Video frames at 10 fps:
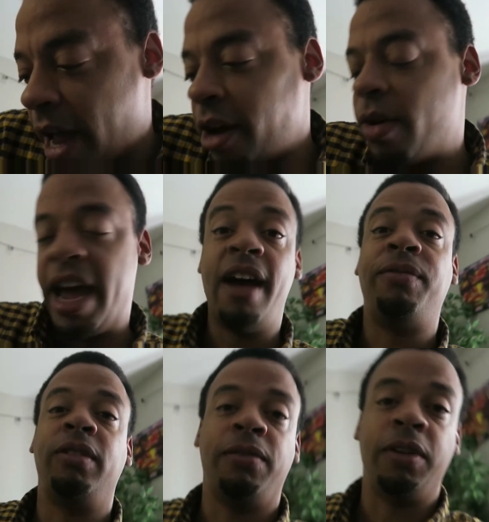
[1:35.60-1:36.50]
I don't
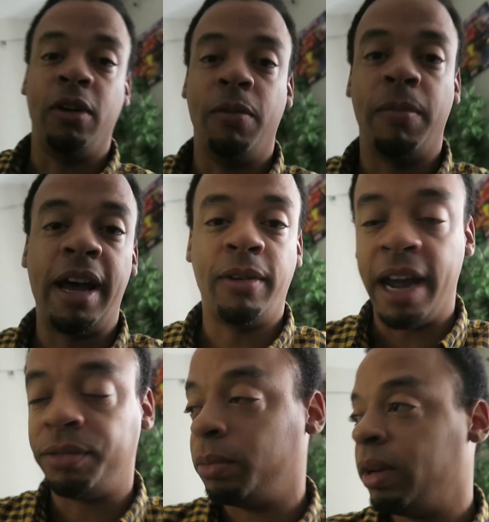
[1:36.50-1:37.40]
have to film. I don't
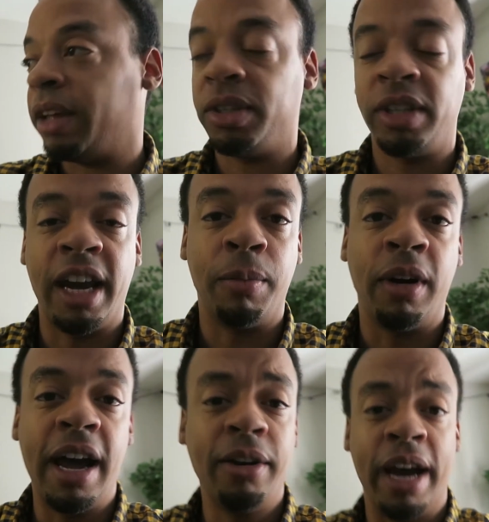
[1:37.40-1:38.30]
have to pull out this
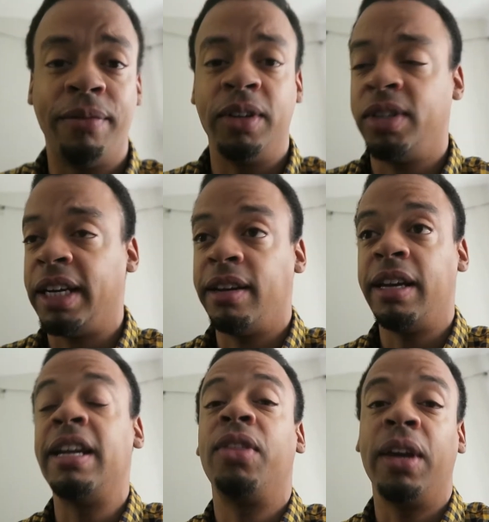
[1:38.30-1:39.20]
camera. I don't have to say
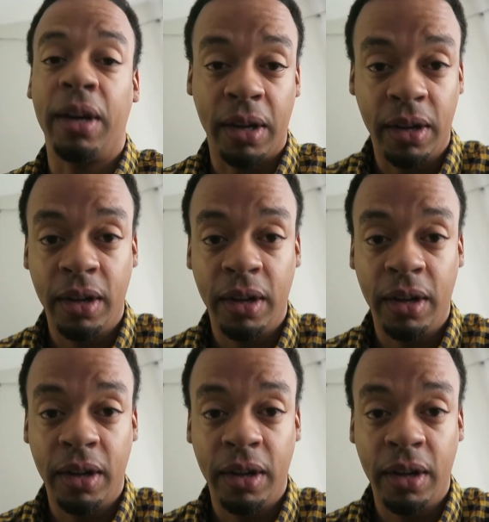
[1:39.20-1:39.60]
anything.